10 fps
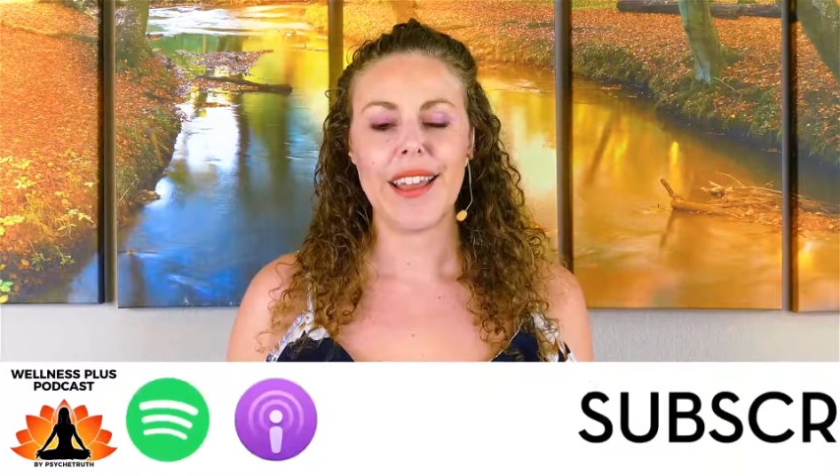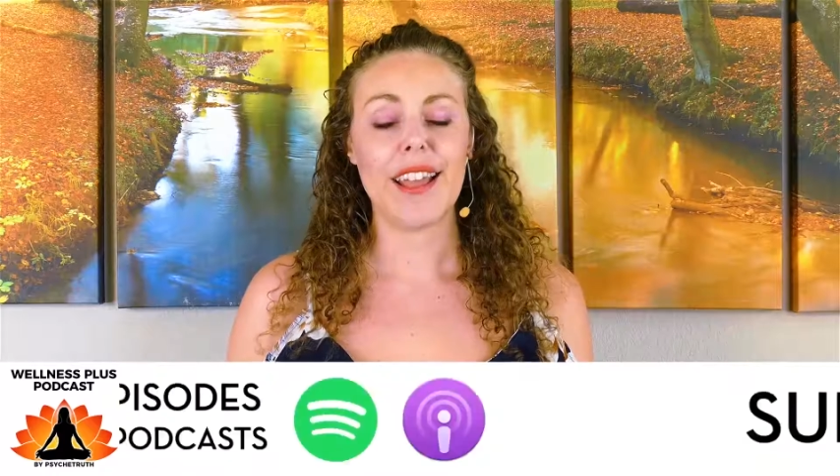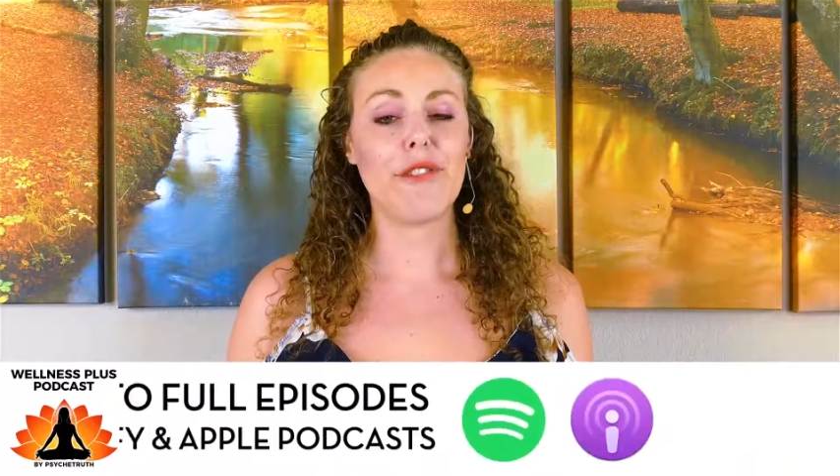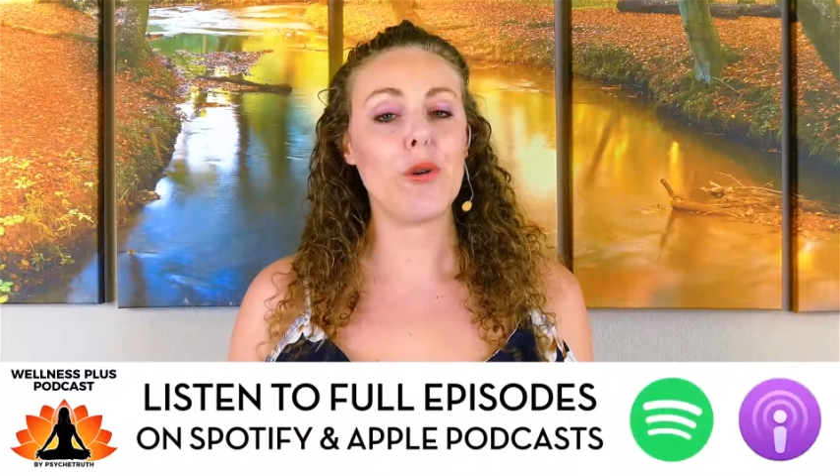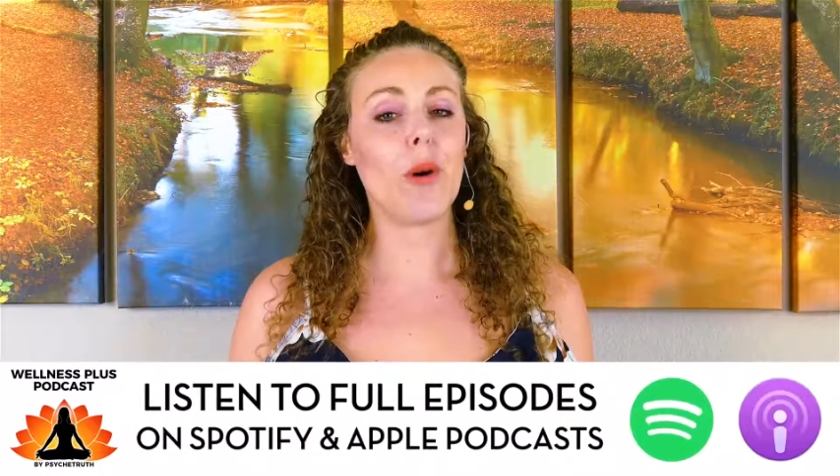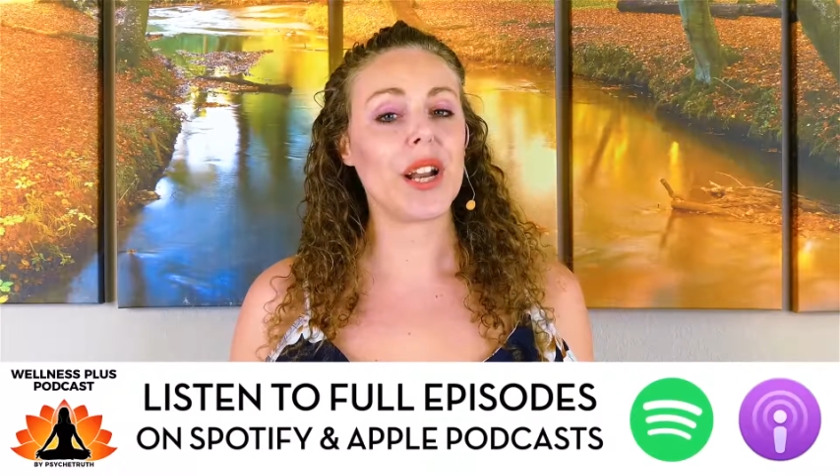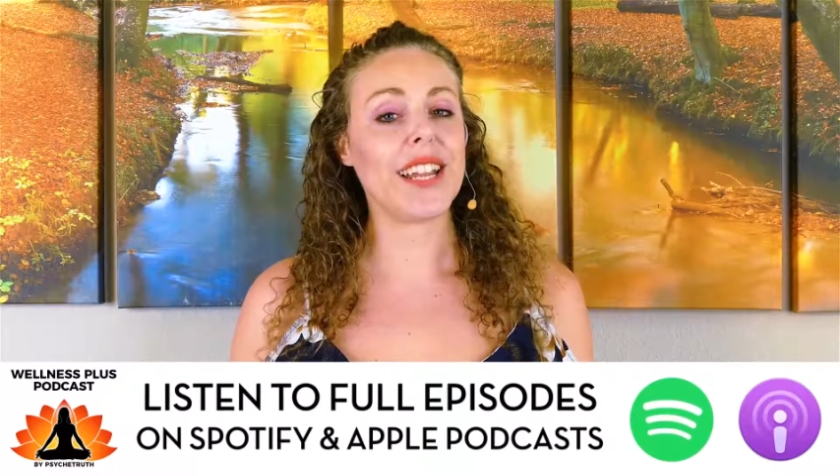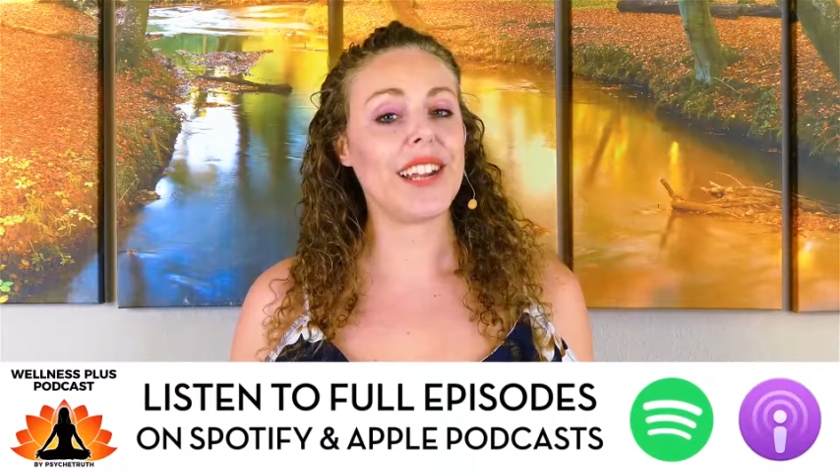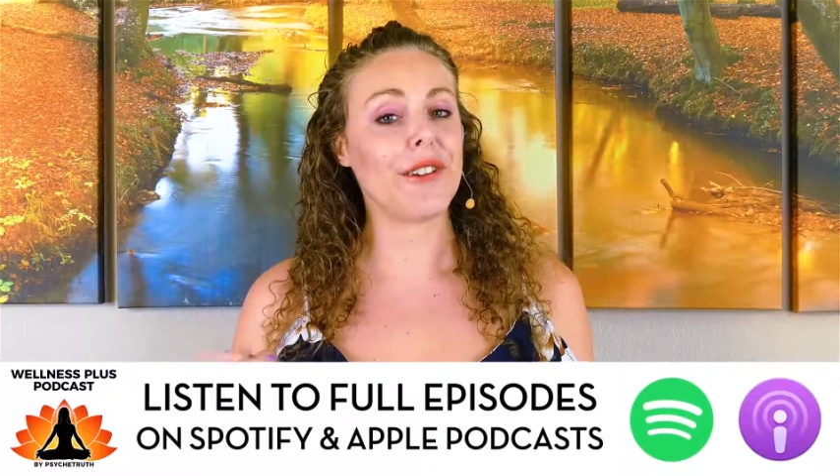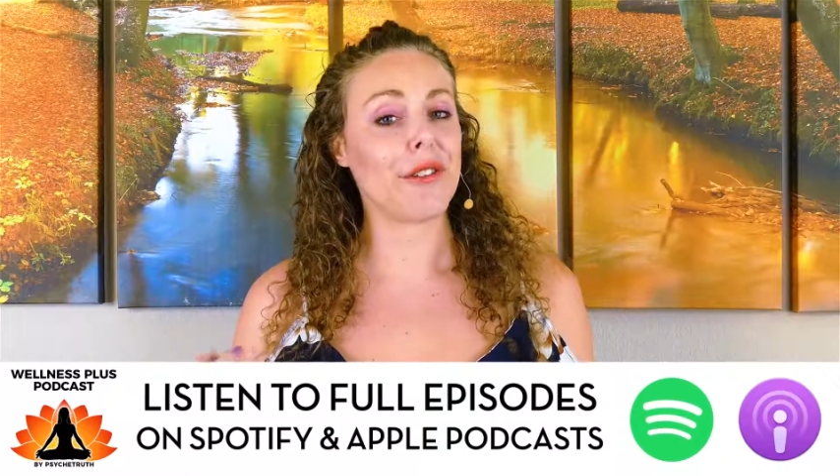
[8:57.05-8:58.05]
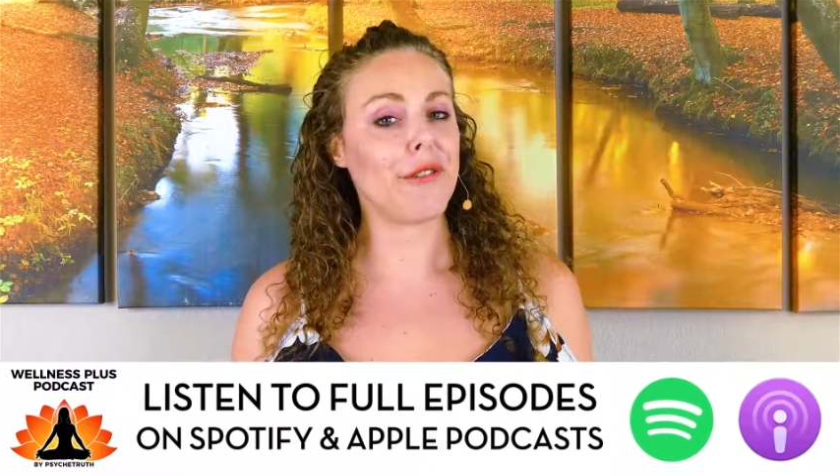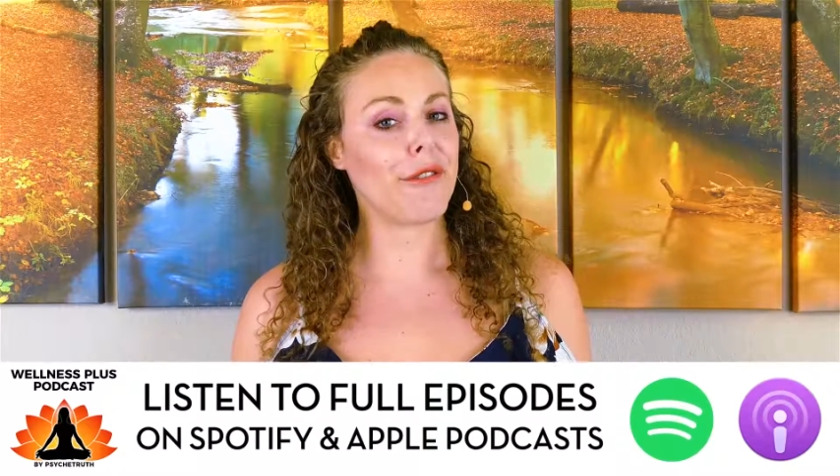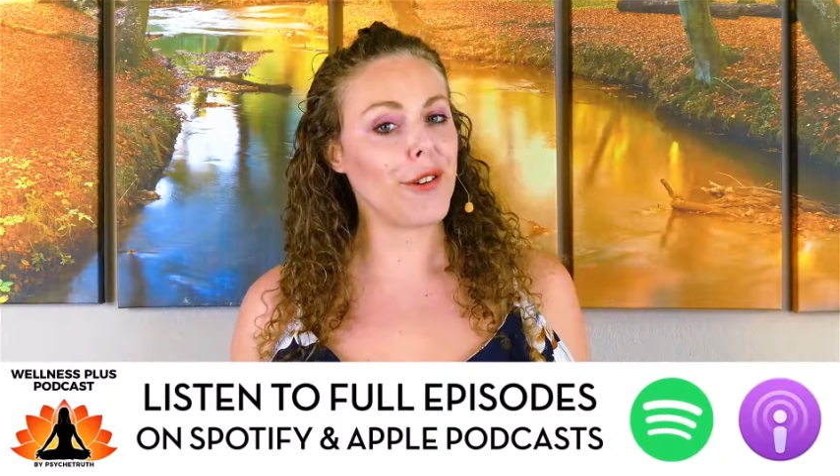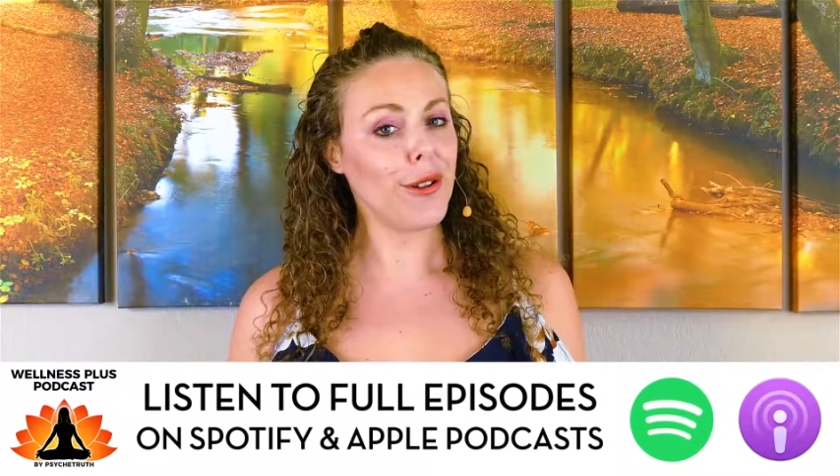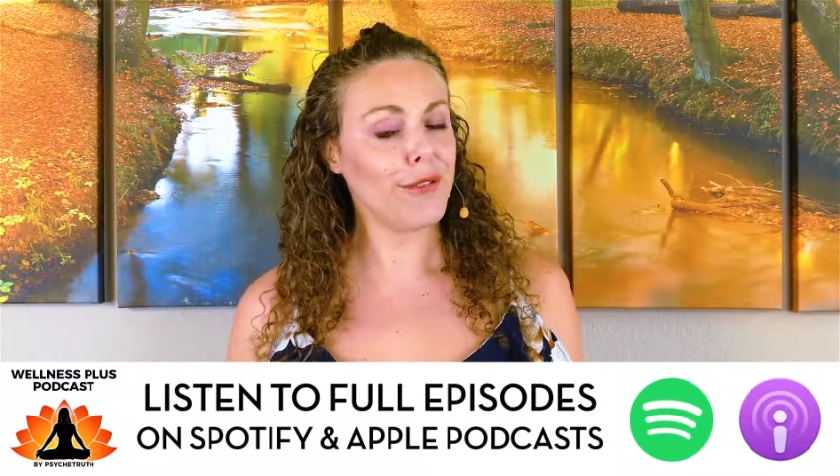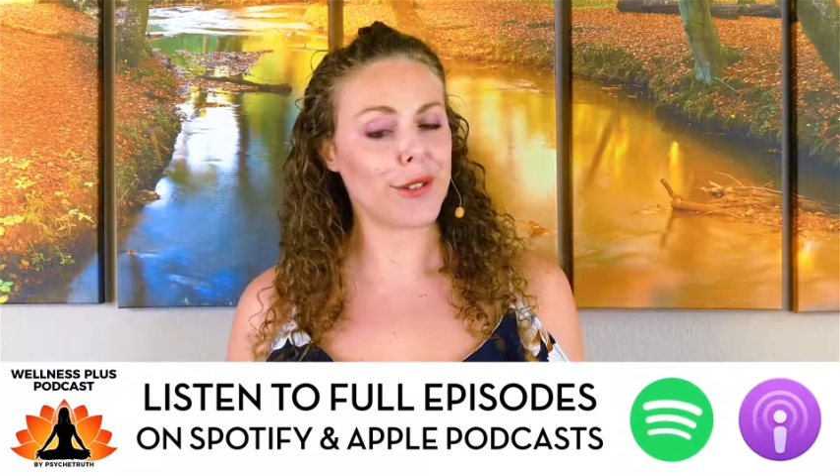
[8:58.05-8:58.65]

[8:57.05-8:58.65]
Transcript: If you want to hear the full